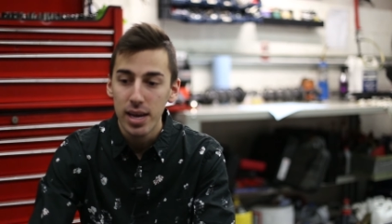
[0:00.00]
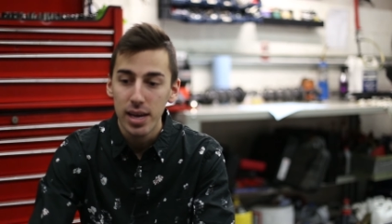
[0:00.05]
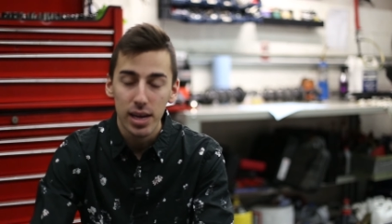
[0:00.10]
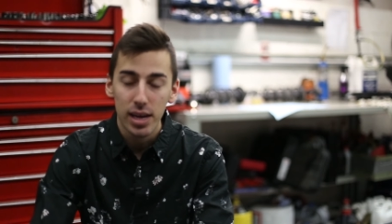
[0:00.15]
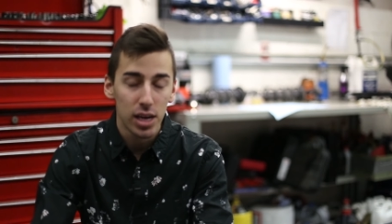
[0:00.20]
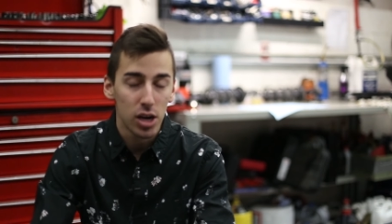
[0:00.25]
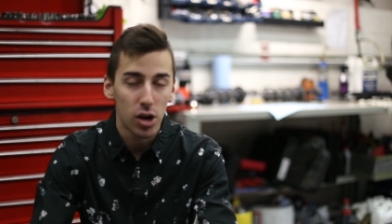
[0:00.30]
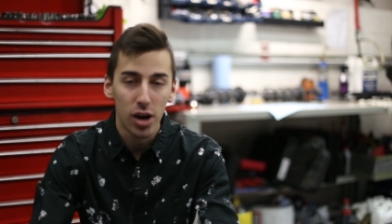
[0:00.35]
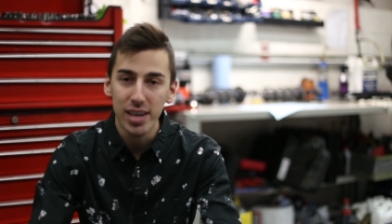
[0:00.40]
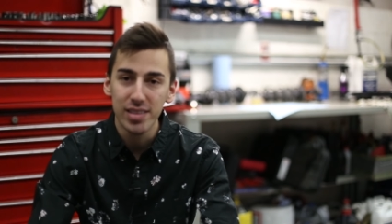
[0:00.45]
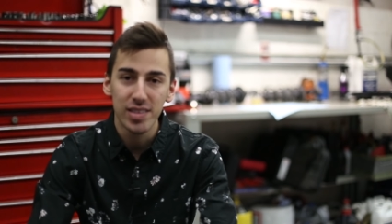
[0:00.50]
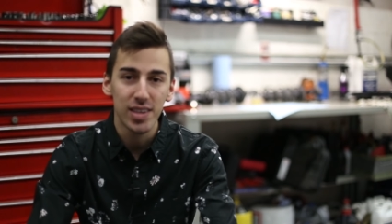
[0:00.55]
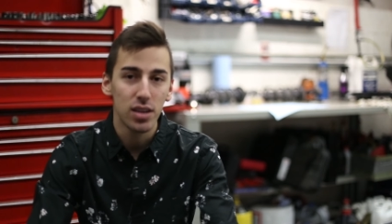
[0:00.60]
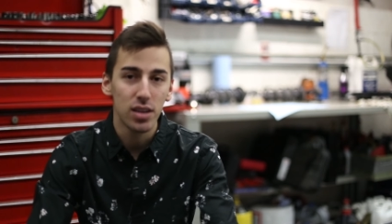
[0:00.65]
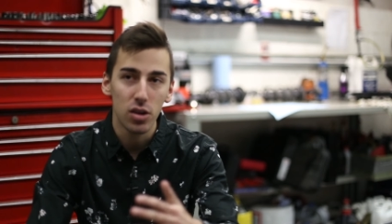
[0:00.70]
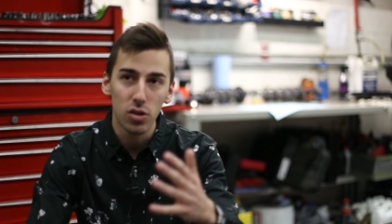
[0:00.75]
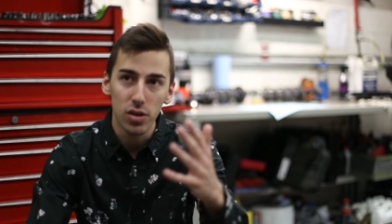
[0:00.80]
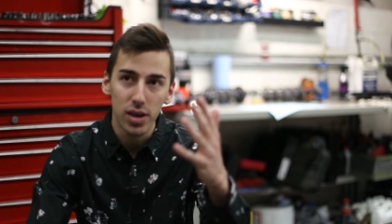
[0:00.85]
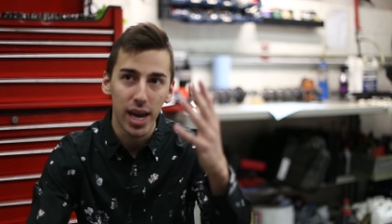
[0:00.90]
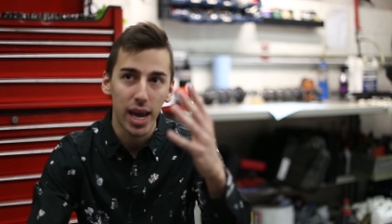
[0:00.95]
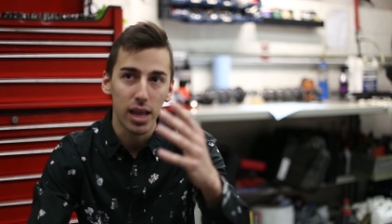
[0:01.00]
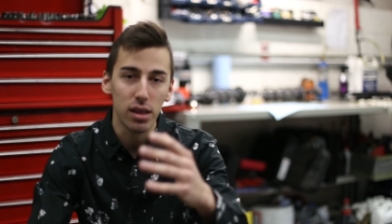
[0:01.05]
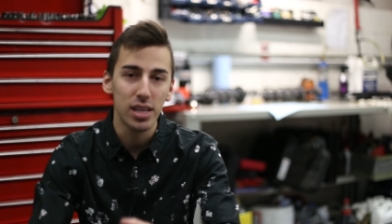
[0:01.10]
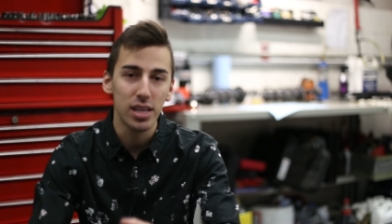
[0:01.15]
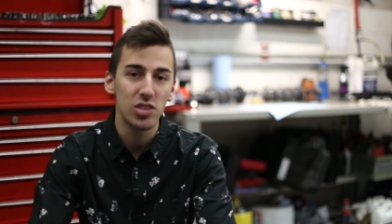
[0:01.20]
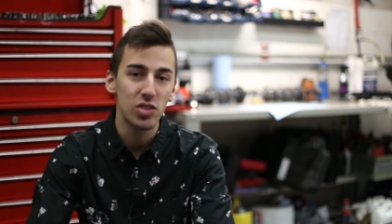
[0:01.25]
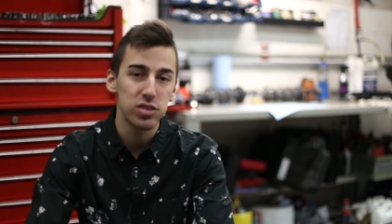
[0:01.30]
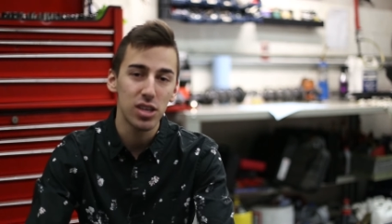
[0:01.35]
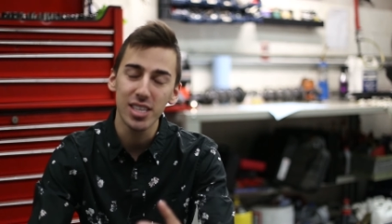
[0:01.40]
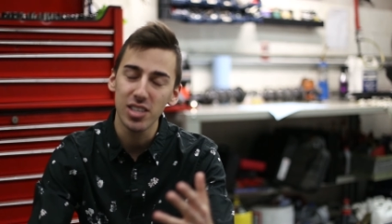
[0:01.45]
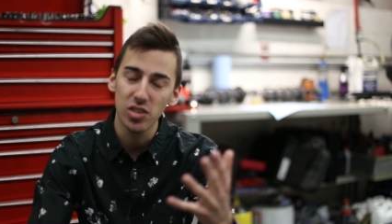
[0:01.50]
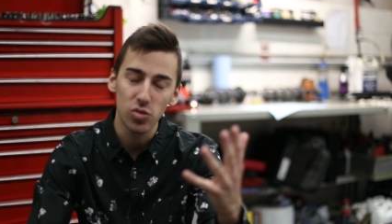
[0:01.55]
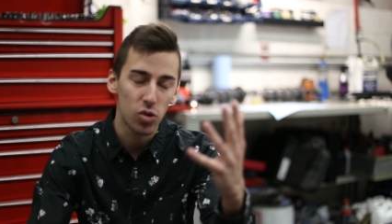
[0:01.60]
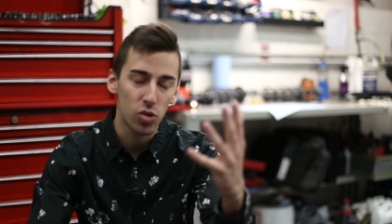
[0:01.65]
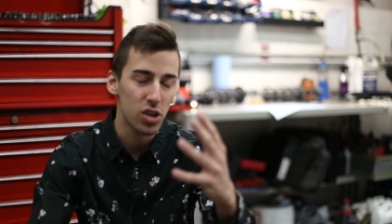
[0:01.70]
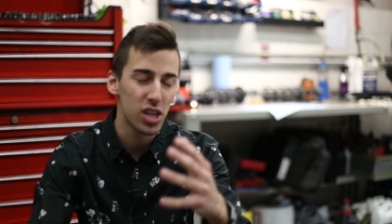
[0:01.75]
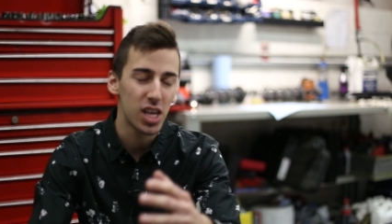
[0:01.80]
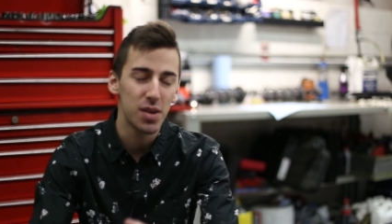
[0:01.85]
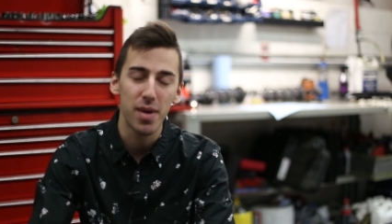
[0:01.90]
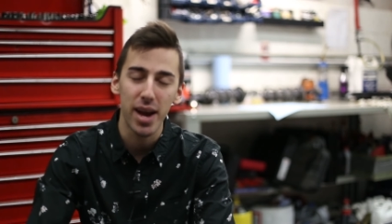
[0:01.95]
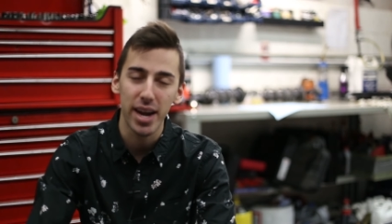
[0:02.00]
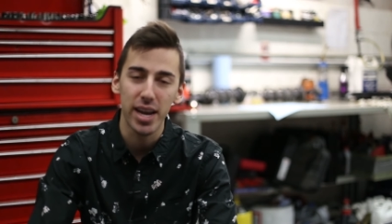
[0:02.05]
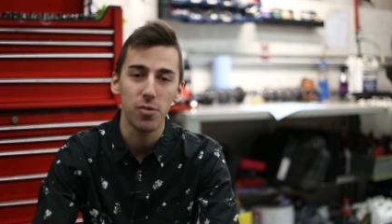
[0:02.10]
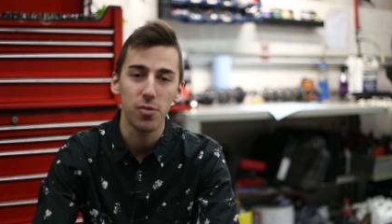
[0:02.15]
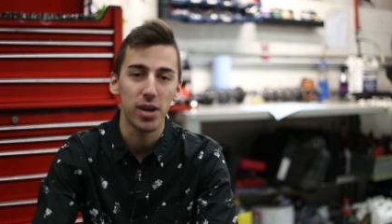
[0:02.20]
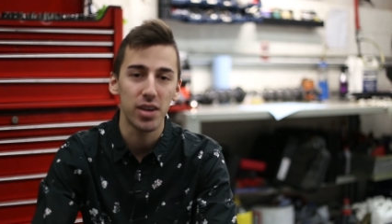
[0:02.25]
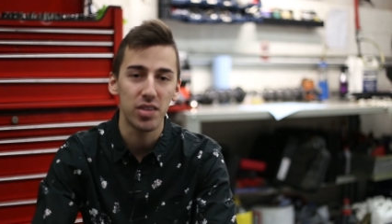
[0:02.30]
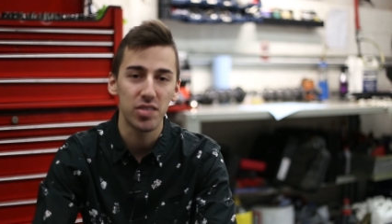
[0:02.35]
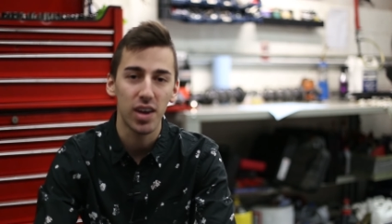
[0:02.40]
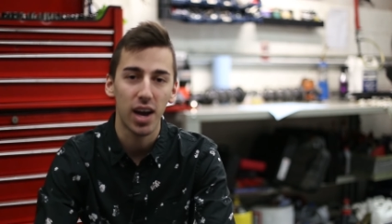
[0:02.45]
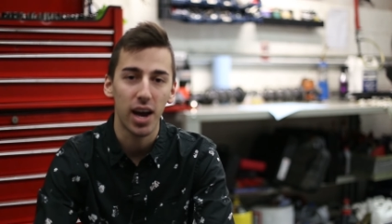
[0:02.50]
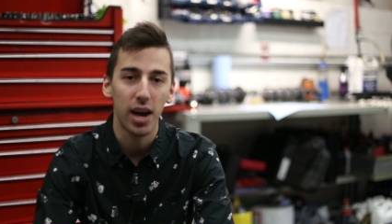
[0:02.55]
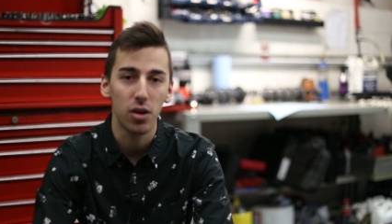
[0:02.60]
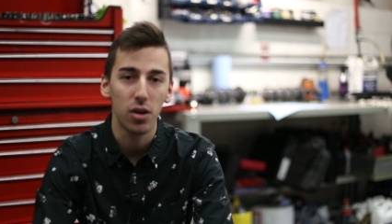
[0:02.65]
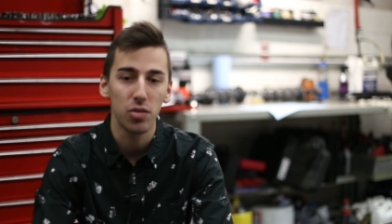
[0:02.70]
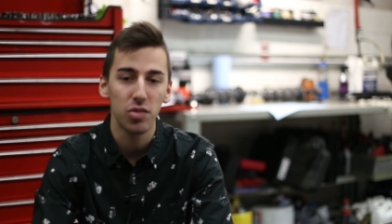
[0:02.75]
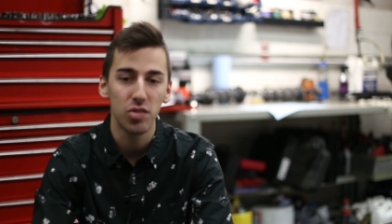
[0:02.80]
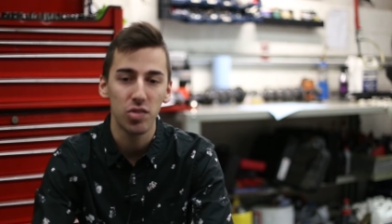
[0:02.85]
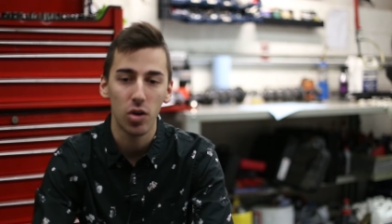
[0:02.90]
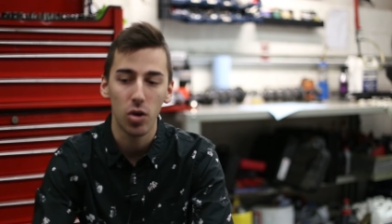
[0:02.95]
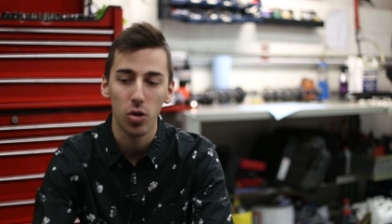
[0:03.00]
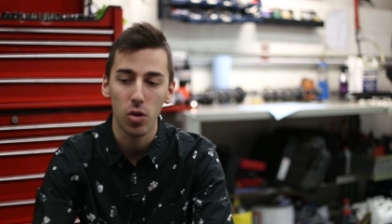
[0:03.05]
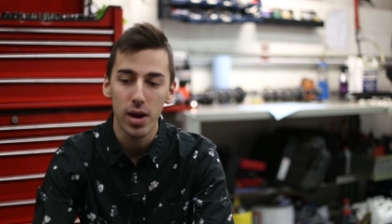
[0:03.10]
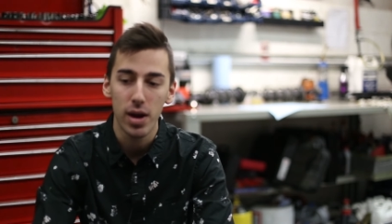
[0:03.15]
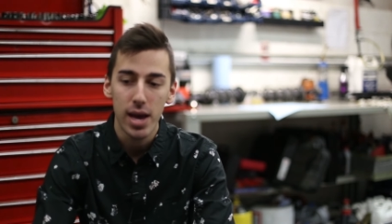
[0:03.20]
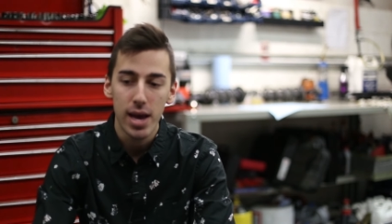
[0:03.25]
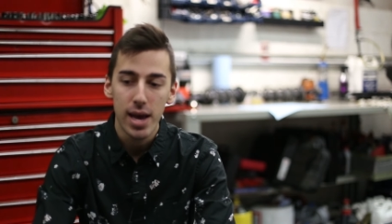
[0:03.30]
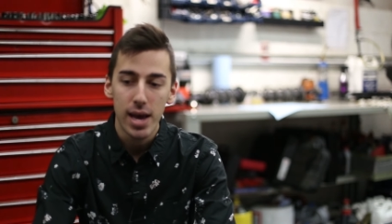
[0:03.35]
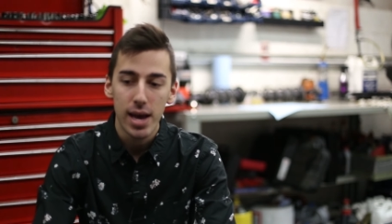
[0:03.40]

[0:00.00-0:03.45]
you know, I said, okay, let's let's order them anyways, Kyle. So,